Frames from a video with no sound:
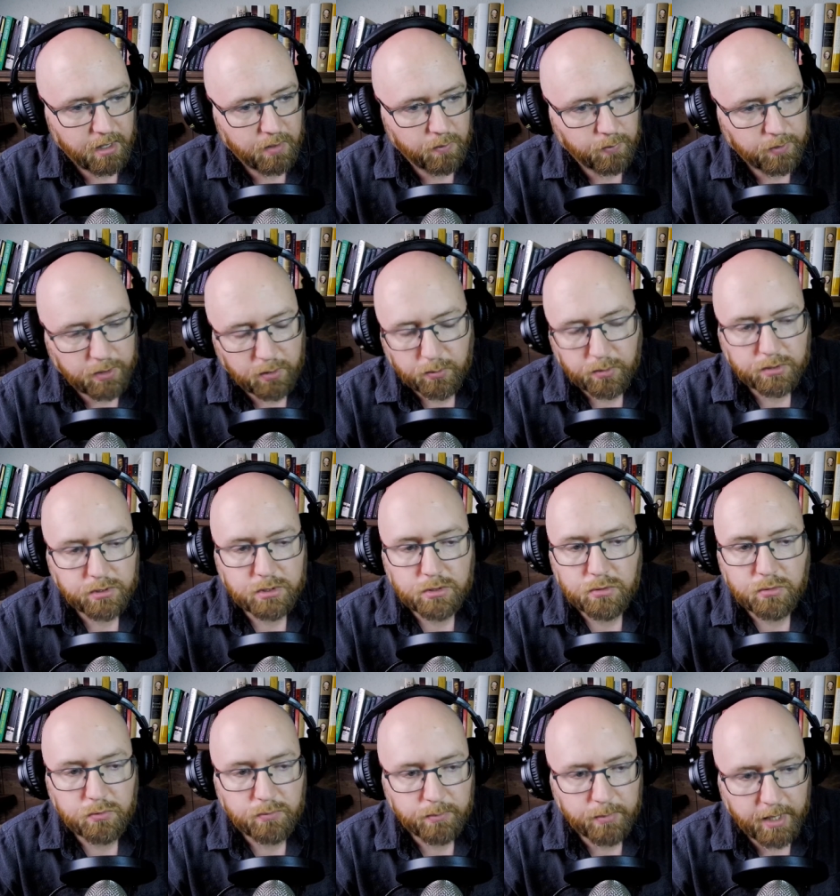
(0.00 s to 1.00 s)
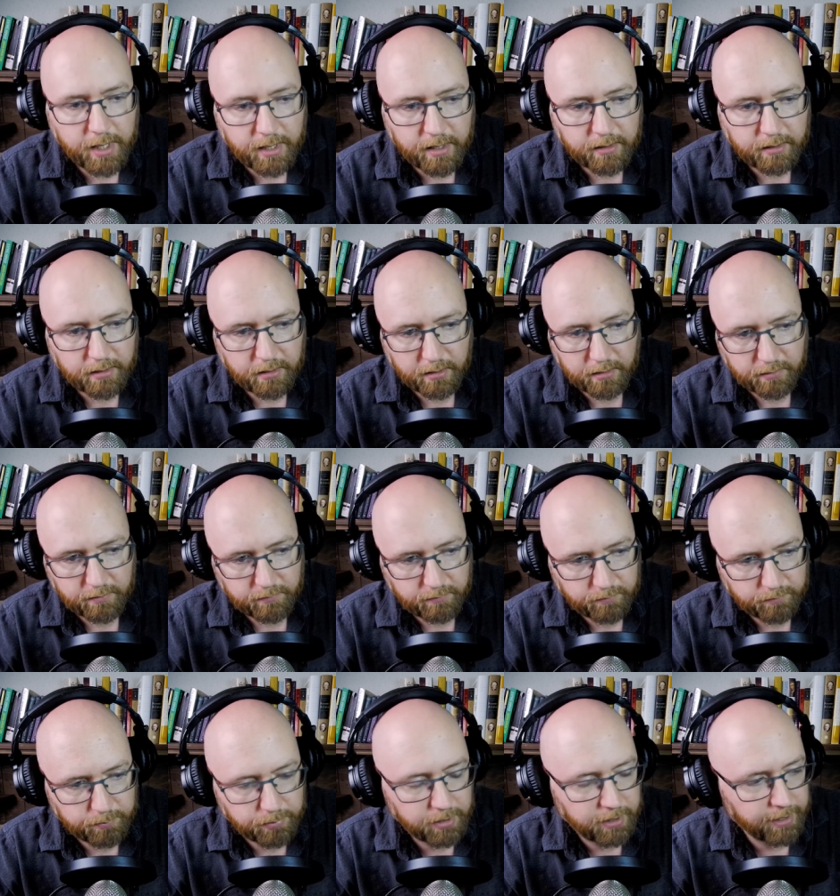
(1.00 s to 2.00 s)
We don't assume that
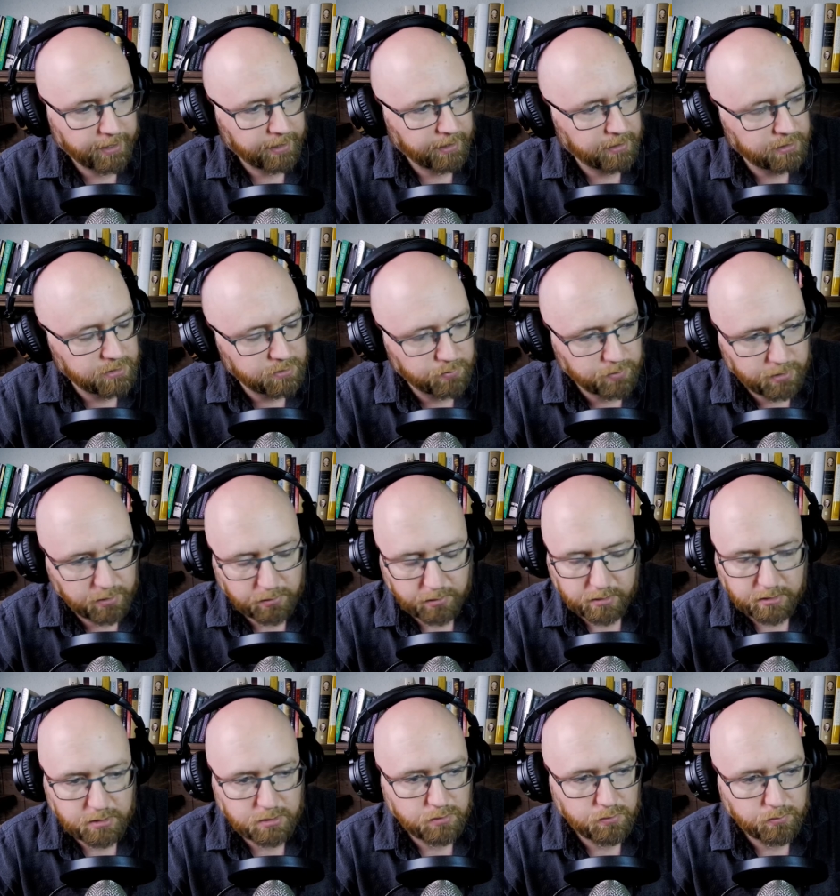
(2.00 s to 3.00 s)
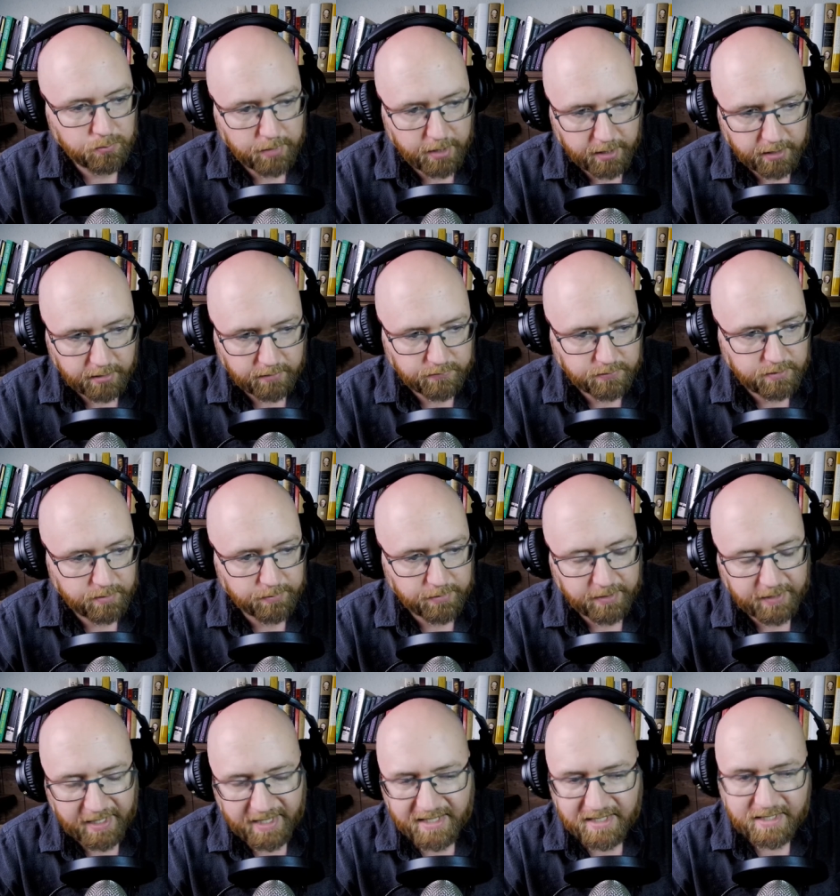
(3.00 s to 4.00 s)
of plants. We don't assume that of something
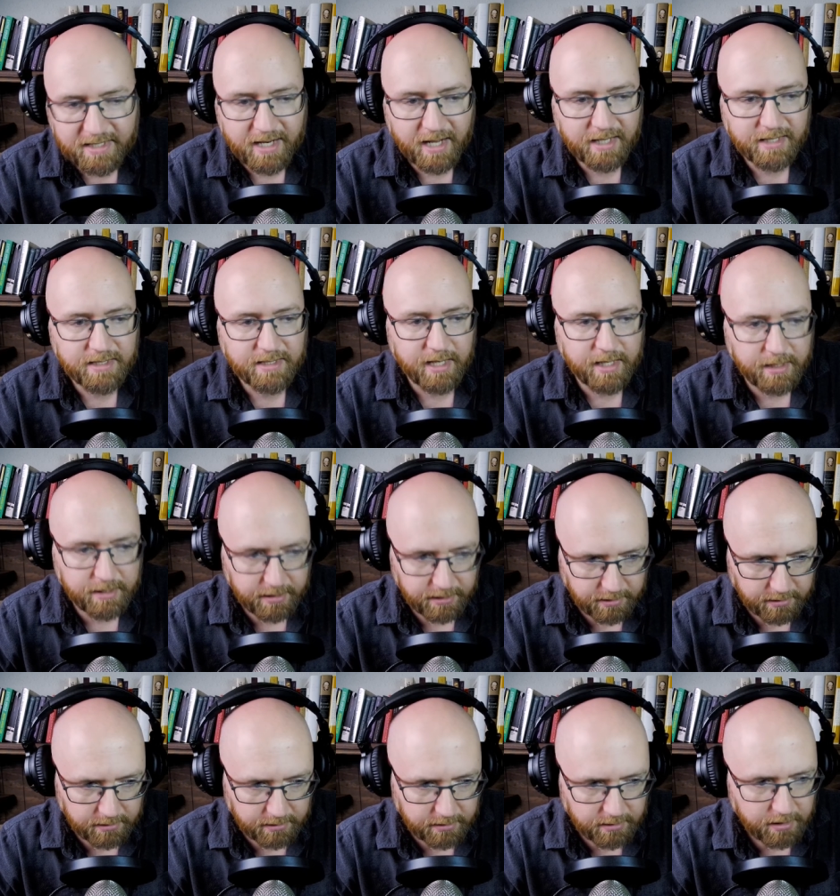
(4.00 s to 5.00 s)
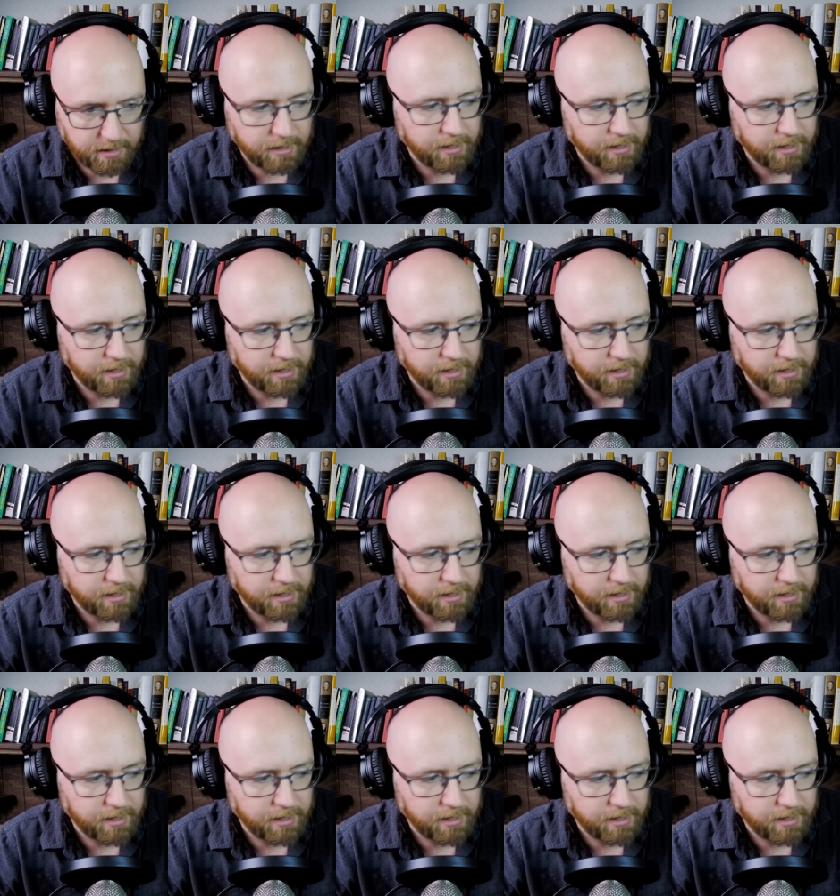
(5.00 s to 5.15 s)
that is not sentient.